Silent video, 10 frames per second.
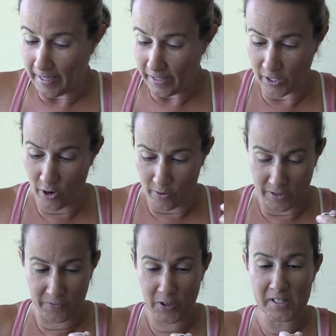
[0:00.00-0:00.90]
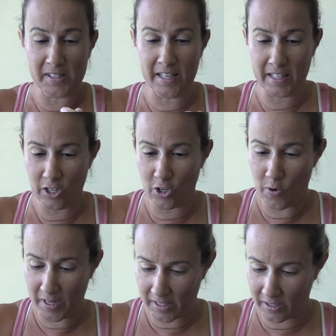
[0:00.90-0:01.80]
So the first thing that you're
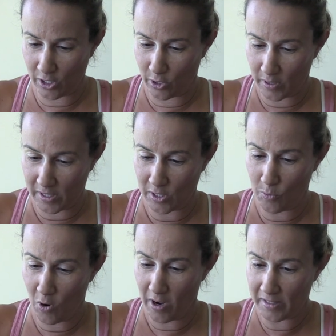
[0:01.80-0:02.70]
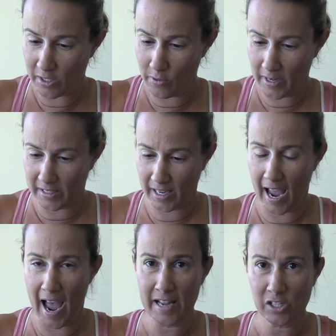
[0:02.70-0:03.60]
going to do is you want to
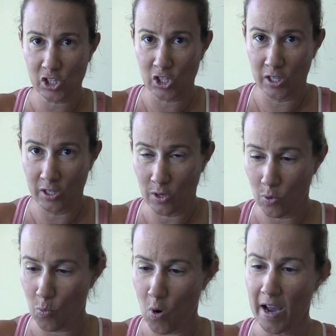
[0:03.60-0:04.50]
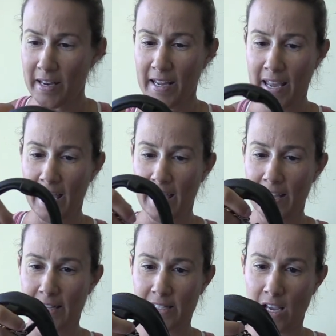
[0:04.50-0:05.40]
attach one
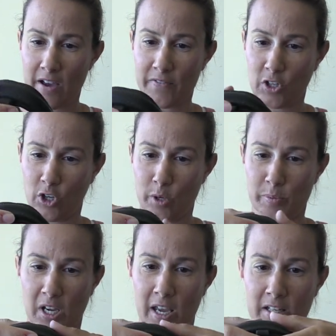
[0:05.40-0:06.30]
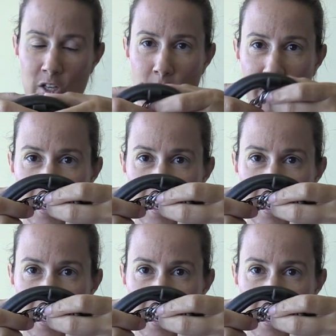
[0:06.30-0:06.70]
end of the curb chain, and you want to